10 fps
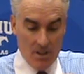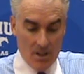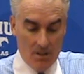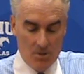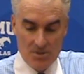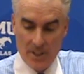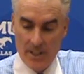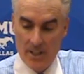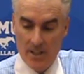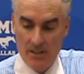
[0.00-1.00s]
It was
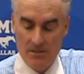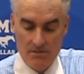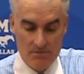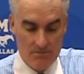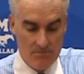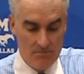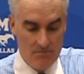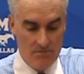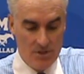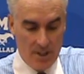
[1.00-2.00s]
a
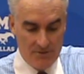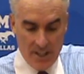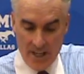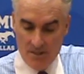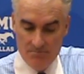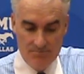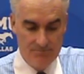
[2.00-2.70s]
tough game.